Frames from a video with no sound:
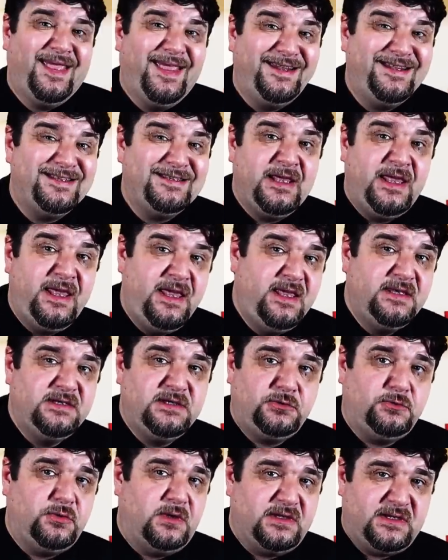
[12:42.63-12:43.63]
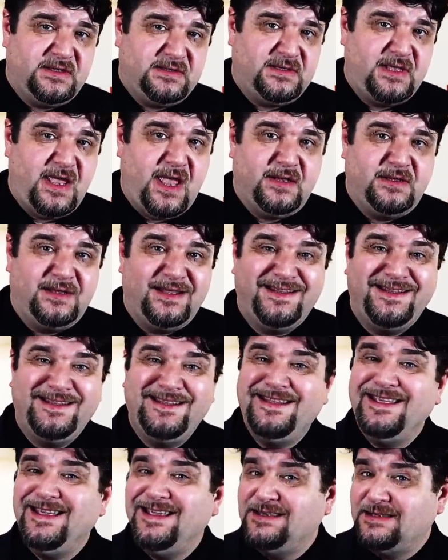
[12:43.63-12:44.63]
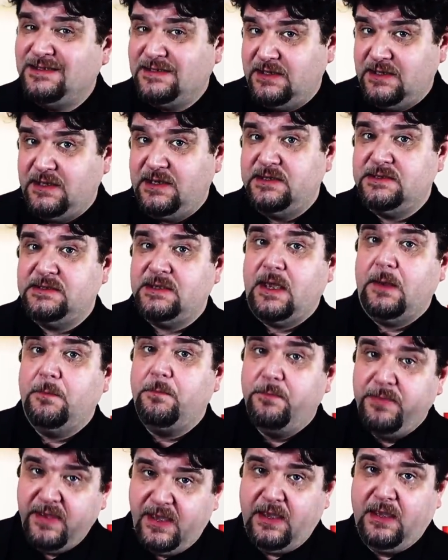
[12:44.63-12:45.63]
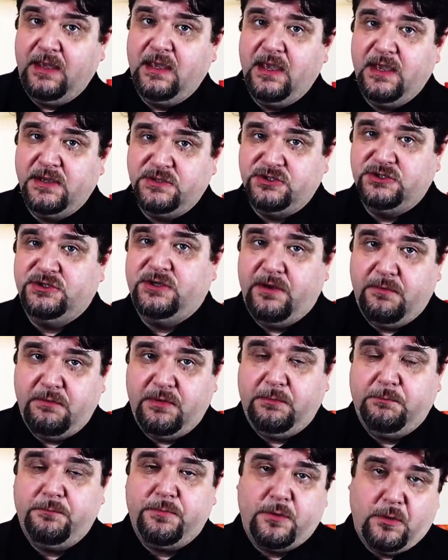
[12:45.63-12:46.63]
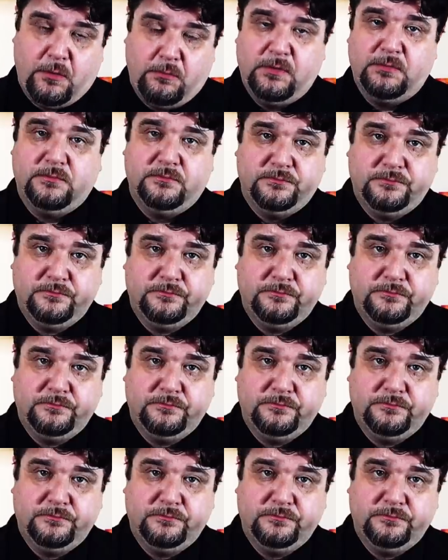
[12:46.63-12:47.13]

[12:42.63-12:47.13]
It is easy to understand that this is a big engineering problem.